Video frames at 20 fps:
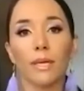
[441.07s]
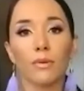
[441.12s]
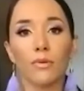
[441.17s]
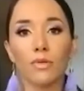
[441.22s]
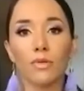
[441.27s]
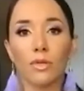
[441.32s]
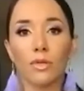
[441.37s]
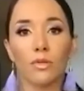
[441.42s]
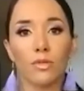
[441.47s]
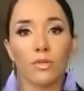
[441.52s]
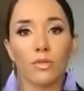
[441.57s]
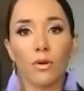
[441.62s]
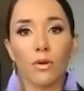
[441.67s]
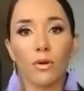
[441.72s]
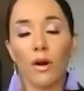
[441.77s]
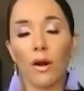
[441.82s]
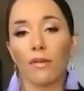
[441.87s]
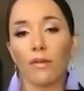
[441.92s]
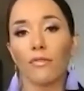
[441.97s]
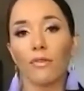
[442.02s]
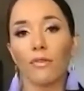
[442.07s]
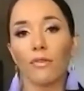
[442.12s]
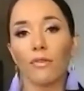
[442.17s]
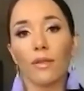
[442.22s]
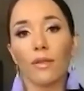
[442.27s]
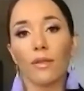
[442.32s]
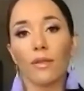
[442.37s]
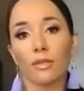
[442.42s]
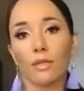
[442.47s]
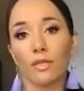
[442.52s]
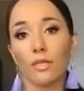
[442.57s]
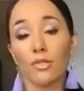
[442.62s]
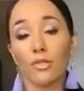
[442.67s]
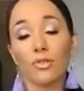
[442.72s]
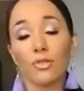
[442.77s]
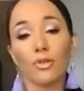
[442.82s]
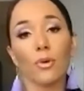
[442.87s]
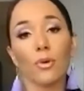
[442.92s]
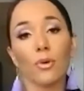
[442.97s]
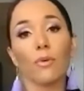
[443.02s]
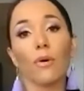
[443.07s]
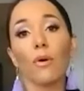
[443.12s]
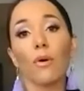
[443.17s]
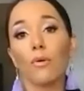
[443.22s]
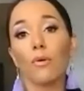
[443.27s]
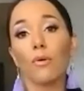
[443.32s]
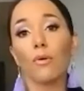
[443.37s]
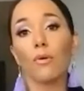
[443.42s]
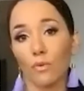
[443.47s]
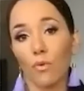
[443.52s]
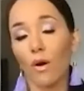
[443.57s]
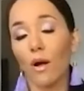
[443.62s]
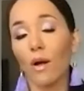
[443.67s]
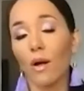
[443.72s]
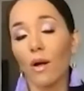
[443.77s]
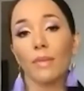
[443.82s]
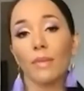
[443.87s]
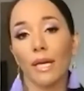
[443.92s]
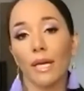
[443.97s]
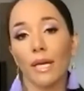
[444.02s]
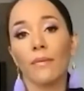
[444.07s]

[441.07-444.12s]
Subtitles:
also hard for them because it's so overwhelming.